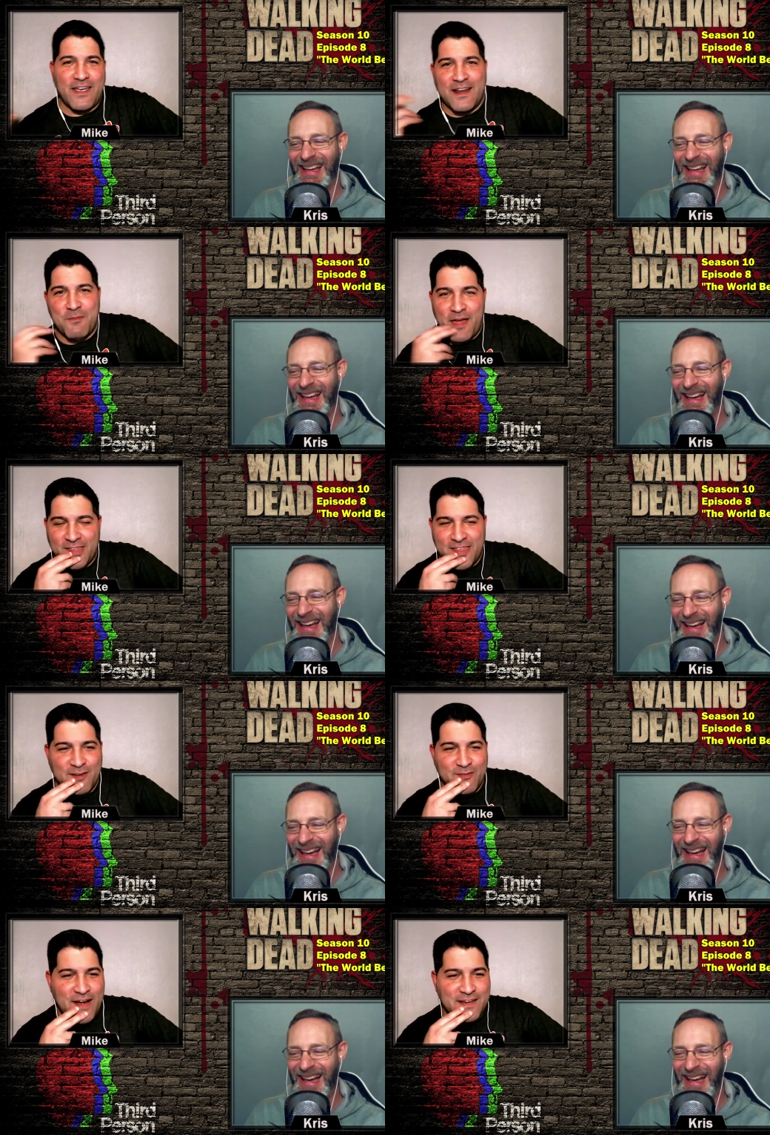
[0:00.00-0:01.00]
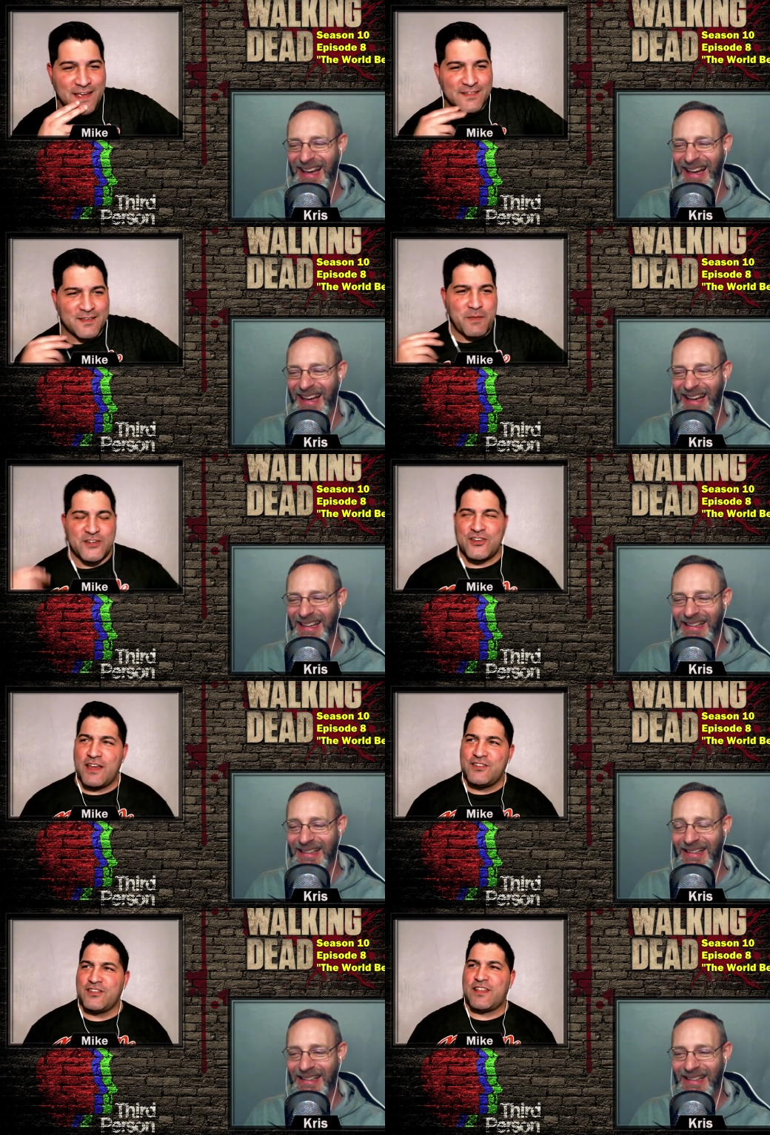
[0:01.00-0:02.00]
Speaker 1: and I'm like thinking of ideas. I'm like, should I
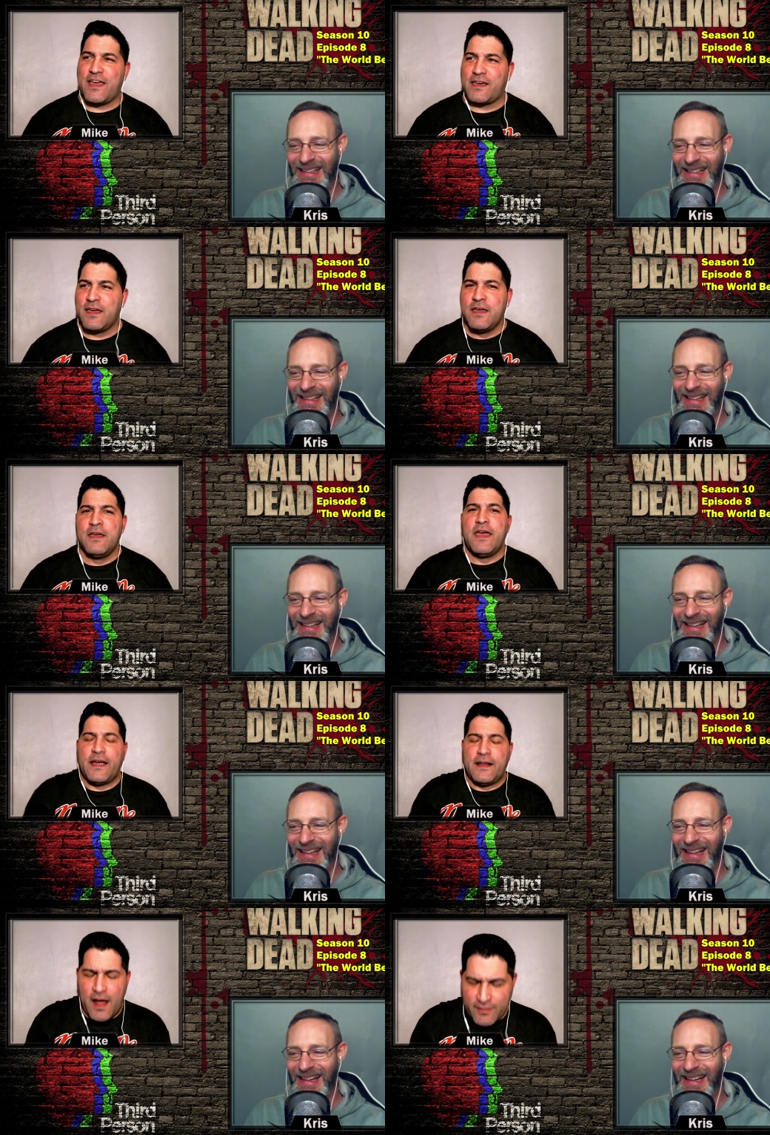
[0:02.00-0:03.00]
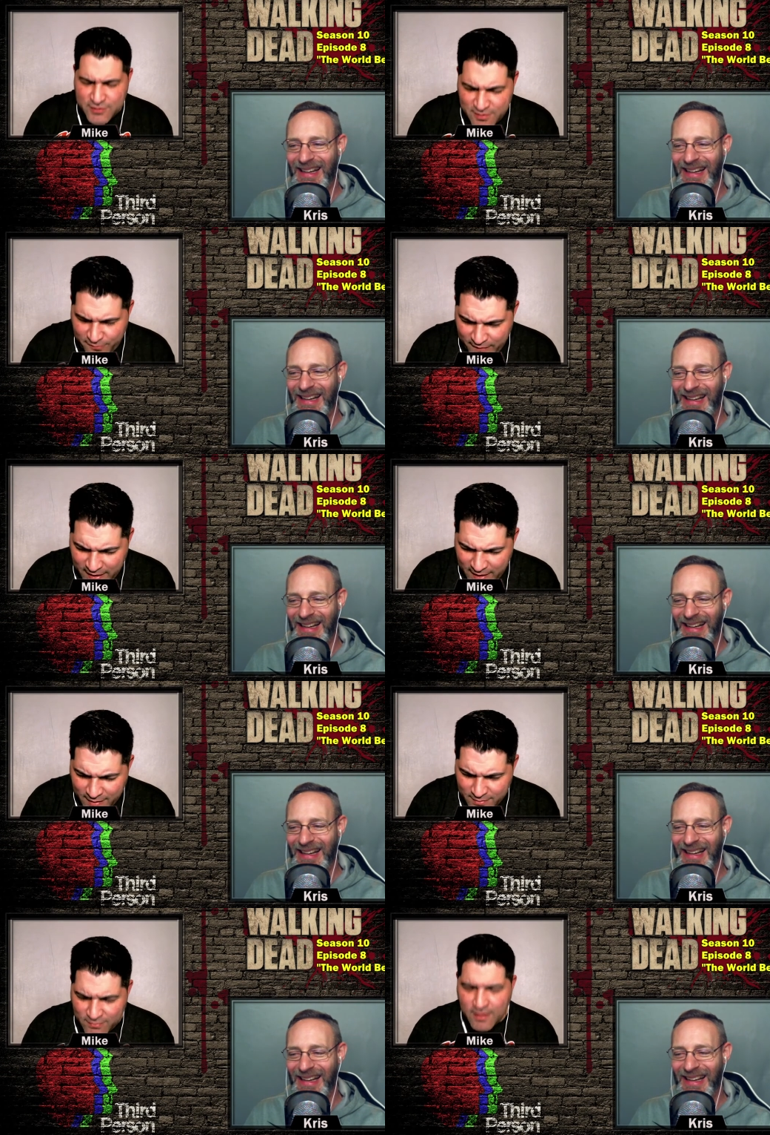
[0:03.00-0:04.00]
just like acknowledge the
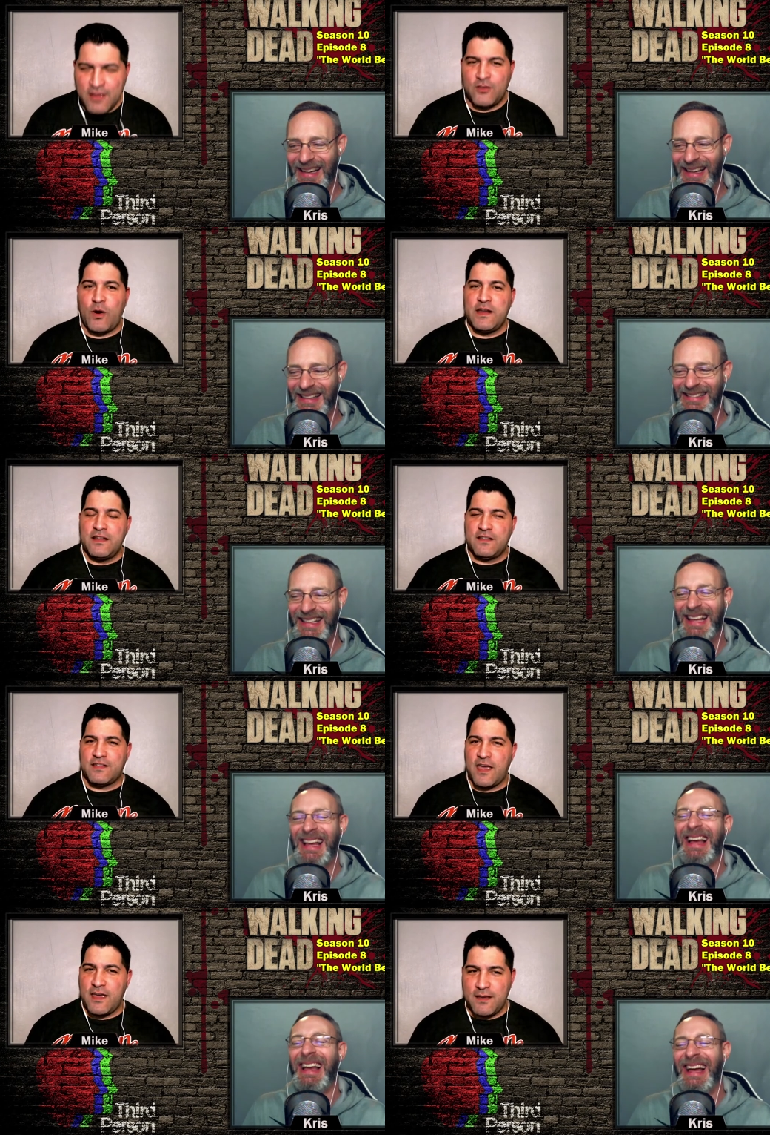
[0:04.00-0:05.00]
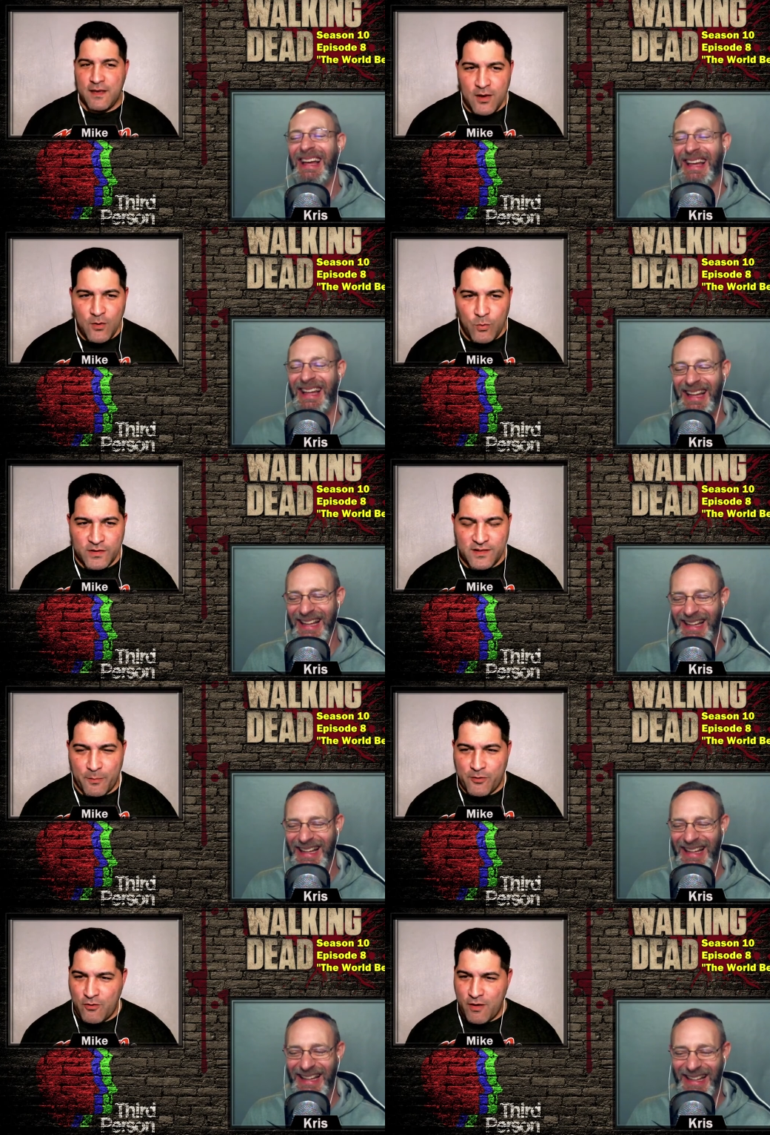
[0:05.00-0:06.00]
fans? Do I need to say what's
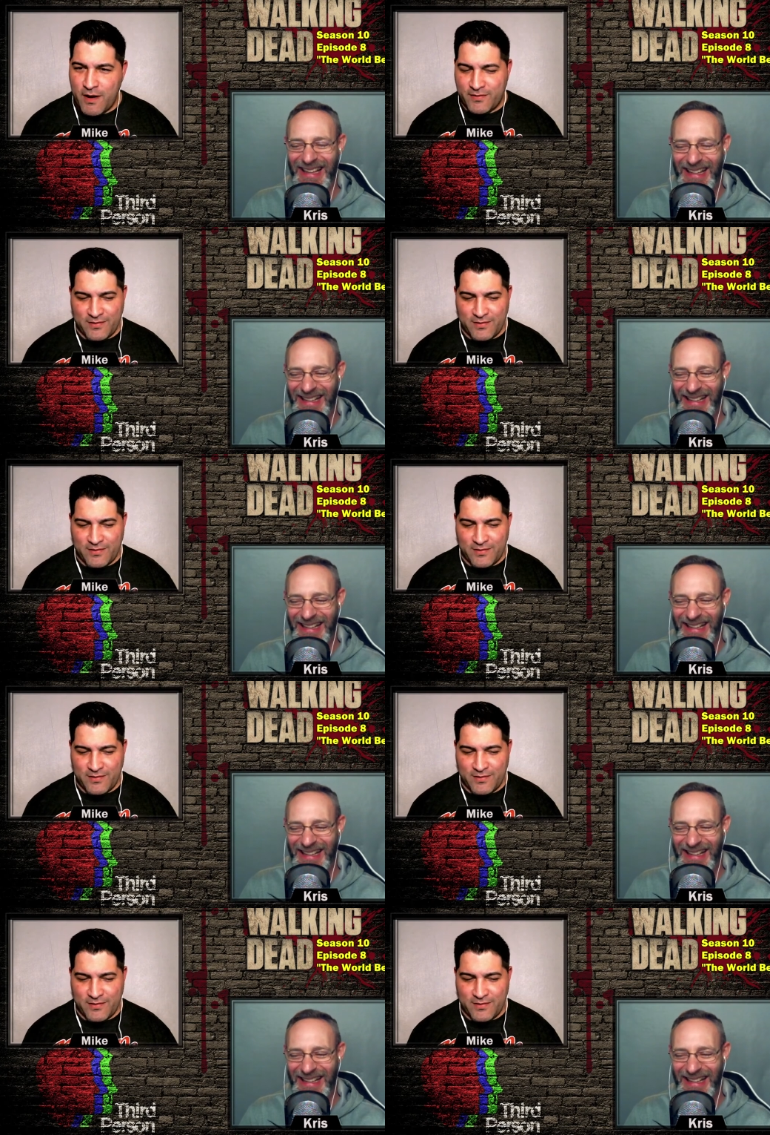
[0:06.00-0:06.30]
up, Chris?